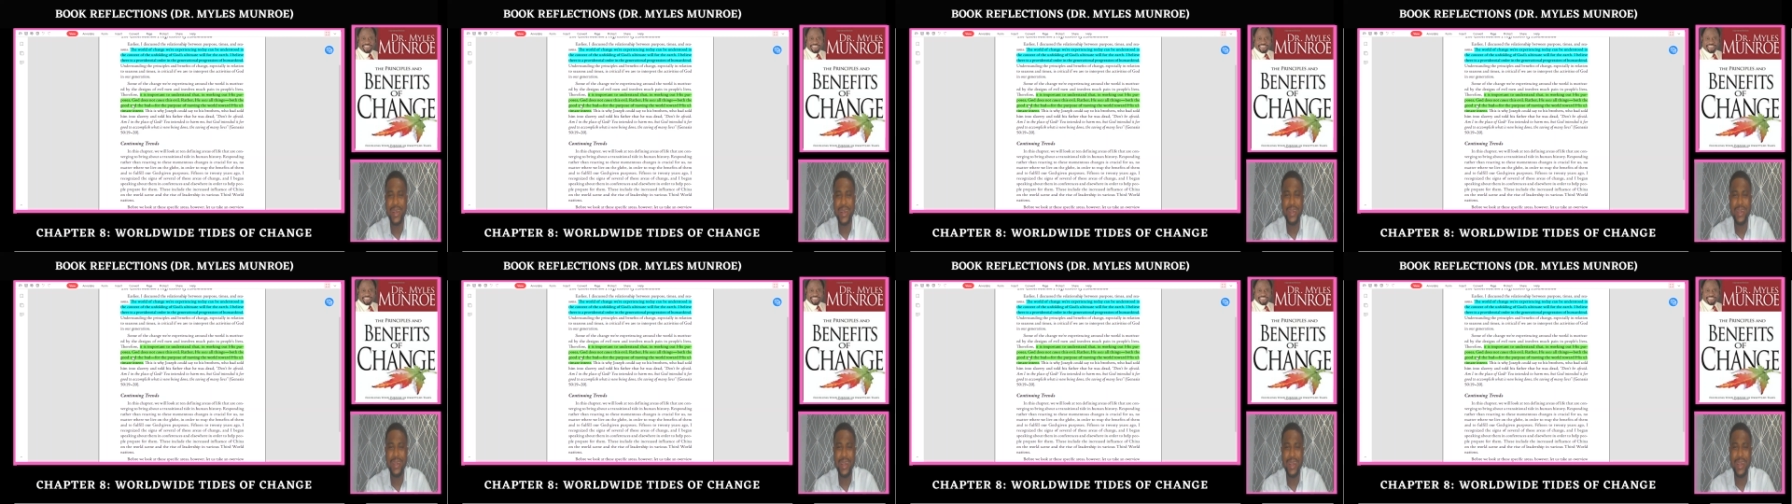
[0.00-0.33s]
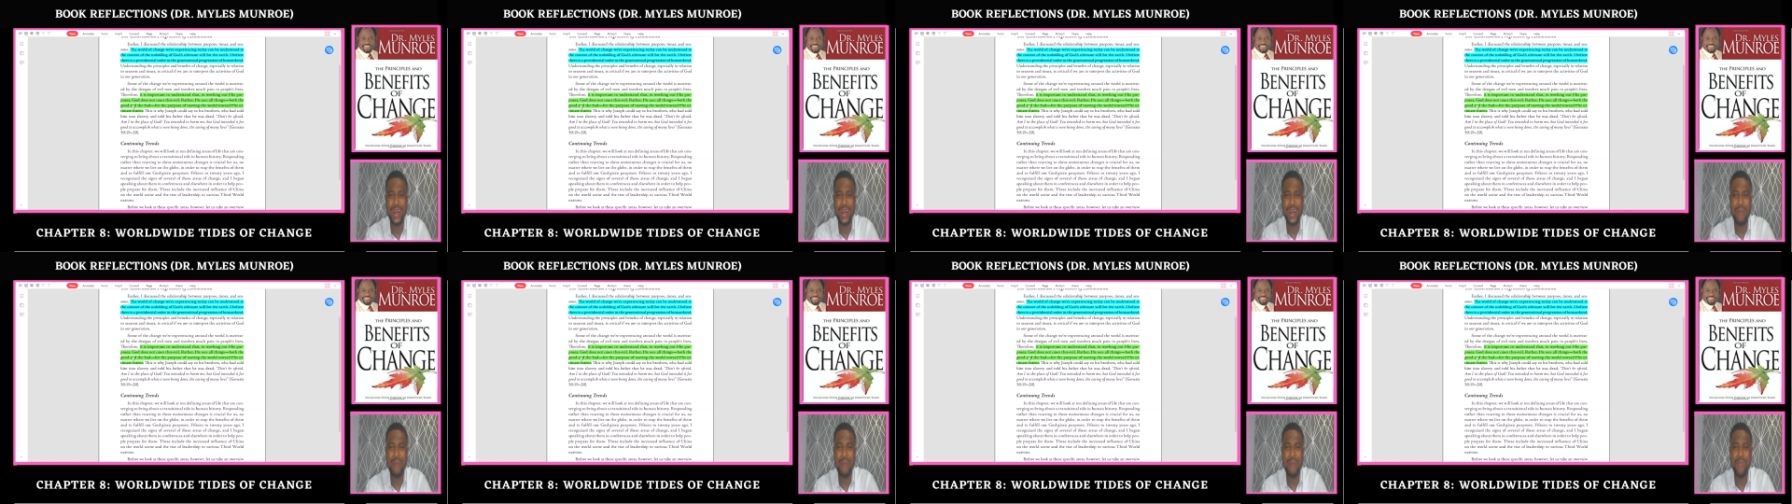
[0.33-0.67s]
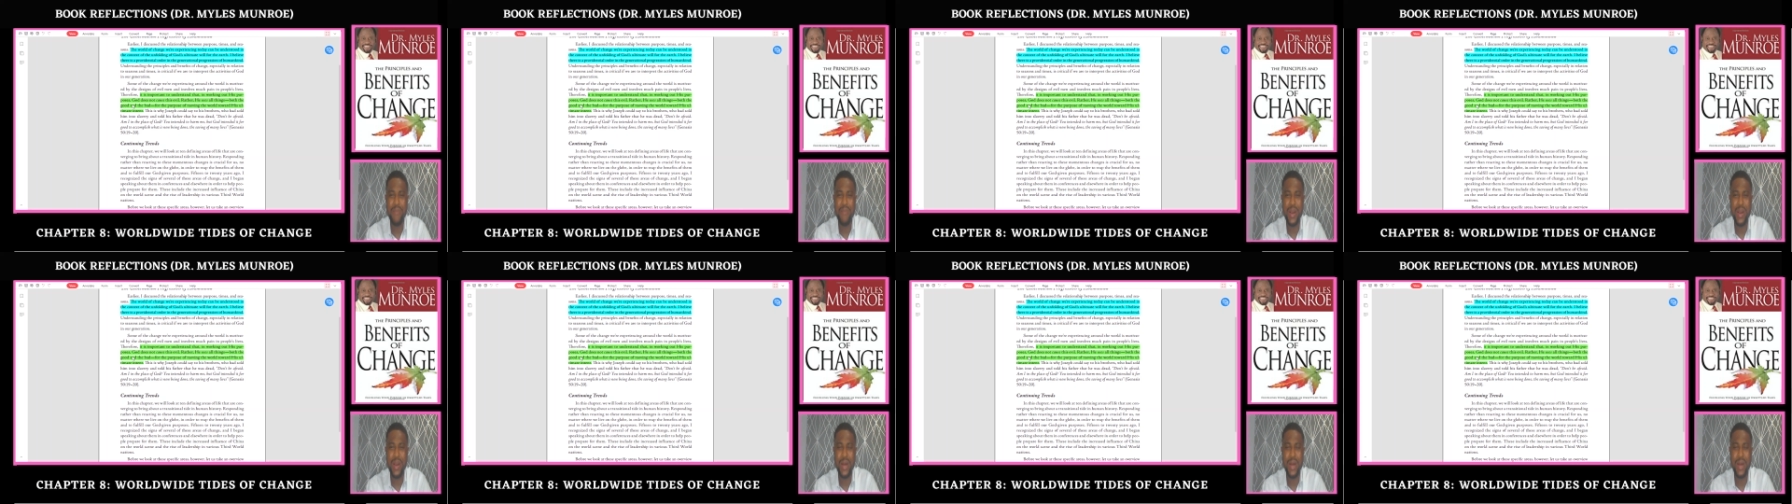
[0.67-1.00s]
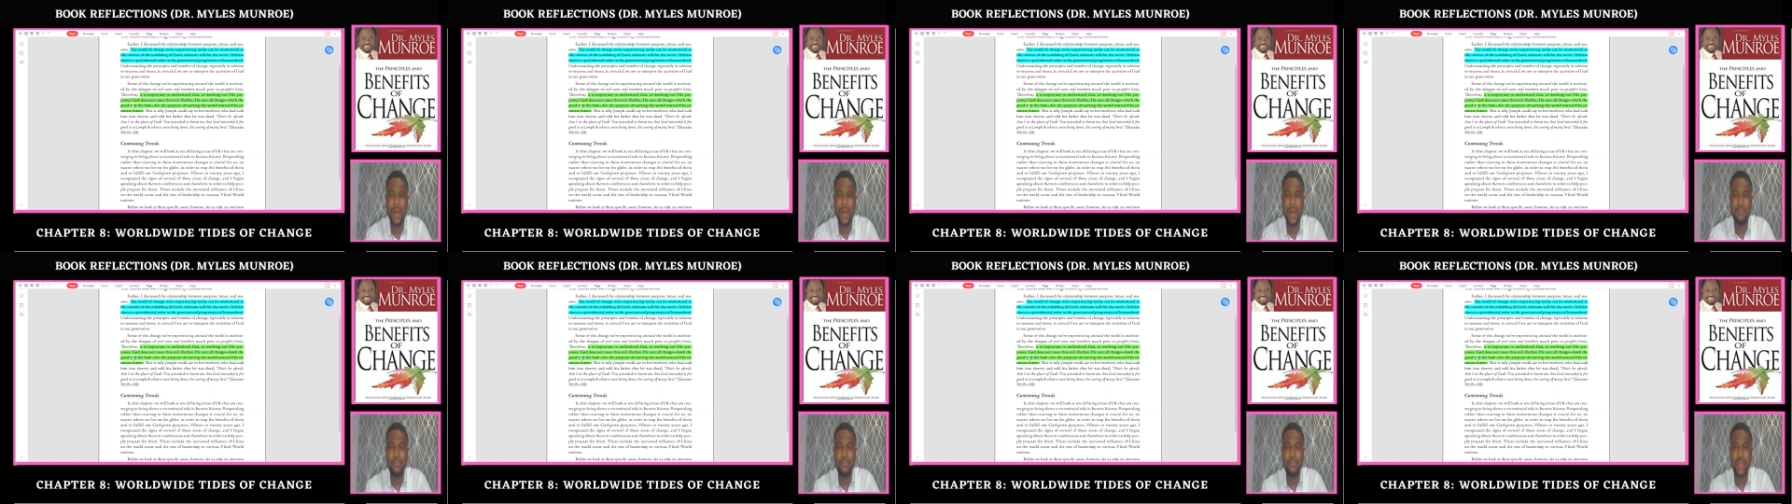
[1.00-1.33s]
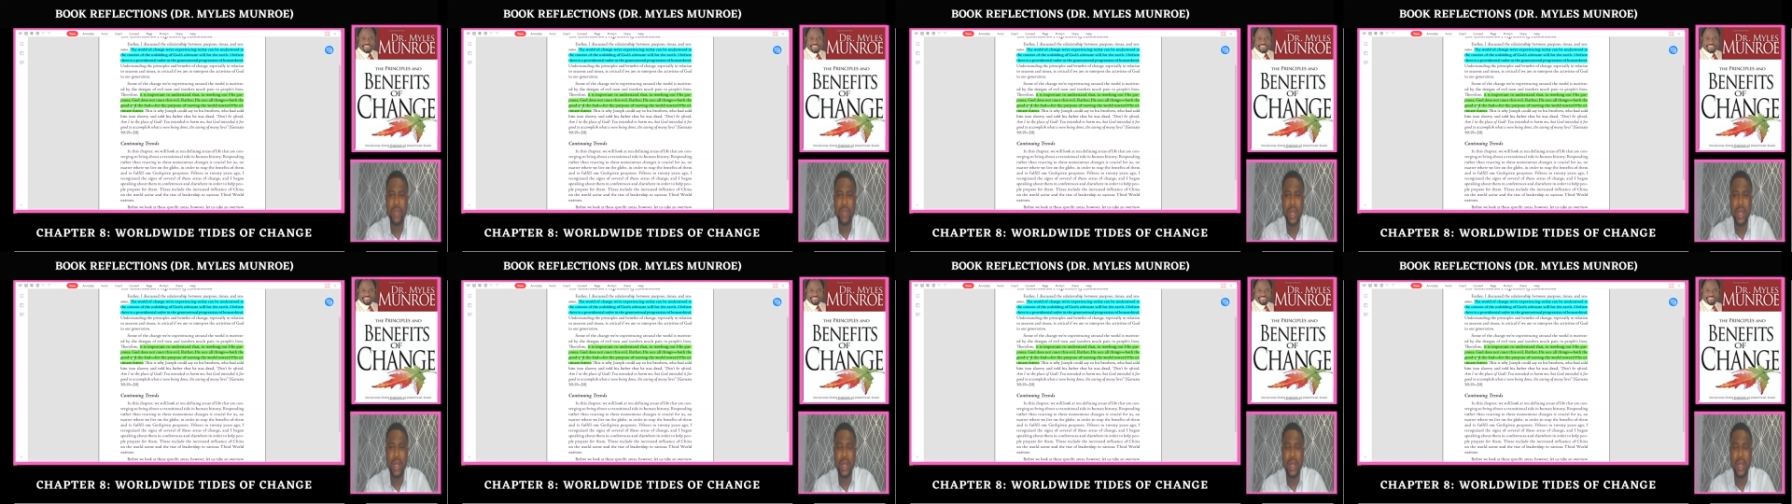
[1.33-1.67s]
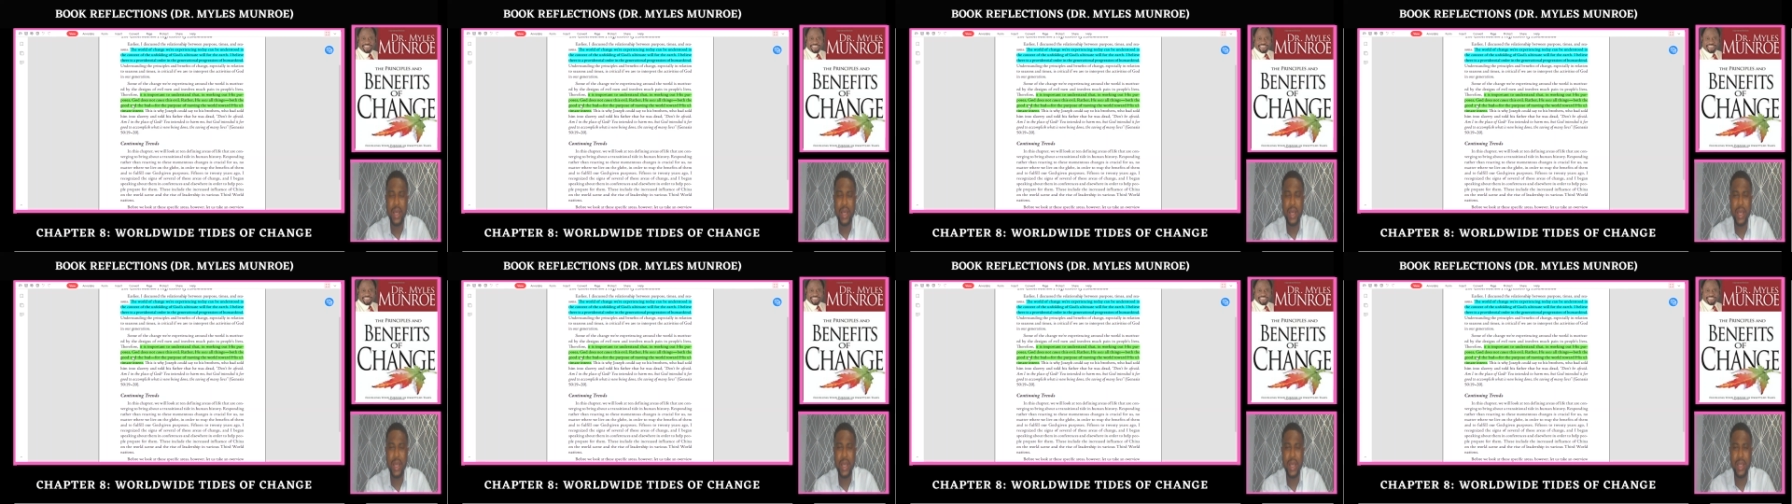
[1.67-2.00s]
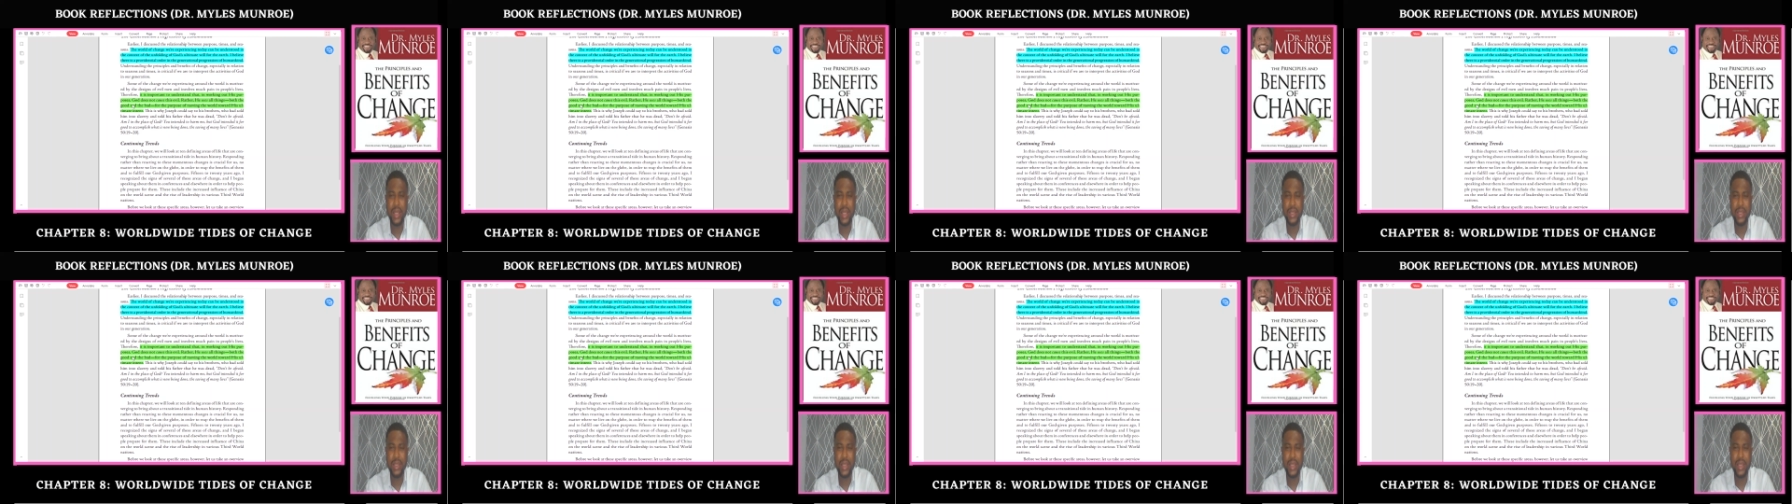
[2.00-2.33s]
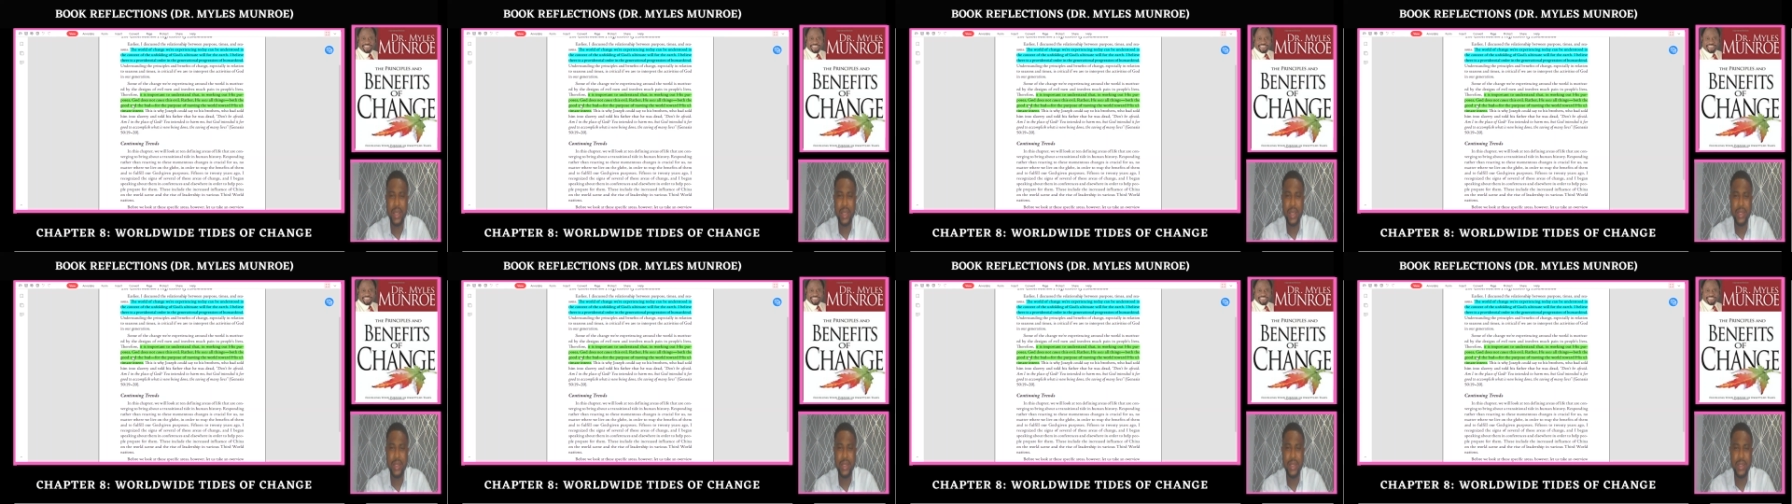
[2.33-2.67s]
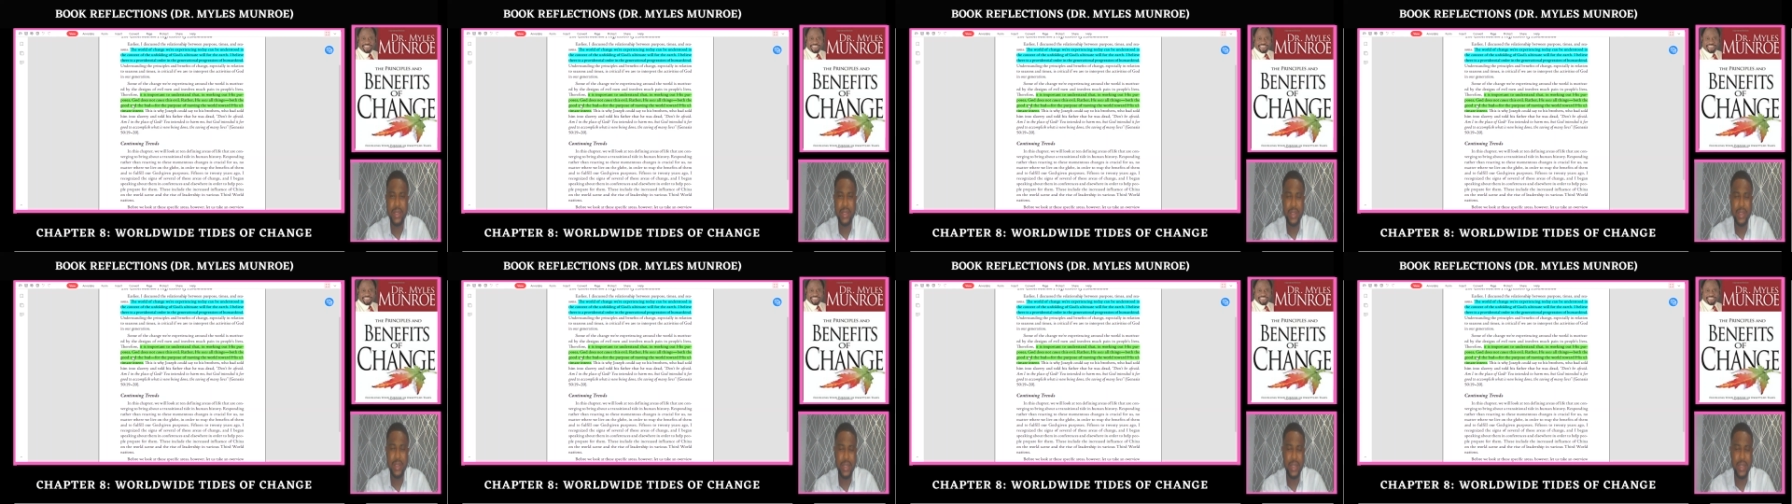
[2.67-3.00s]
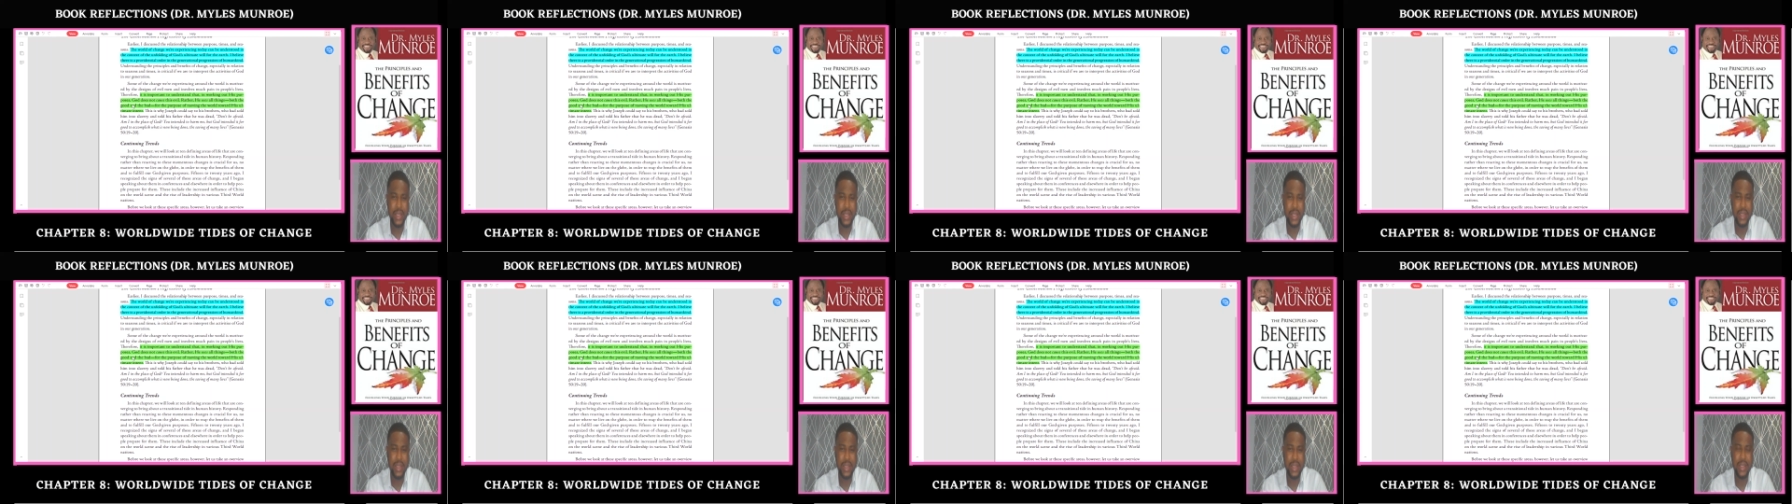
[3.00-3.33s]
the cupbearer uh, and and the,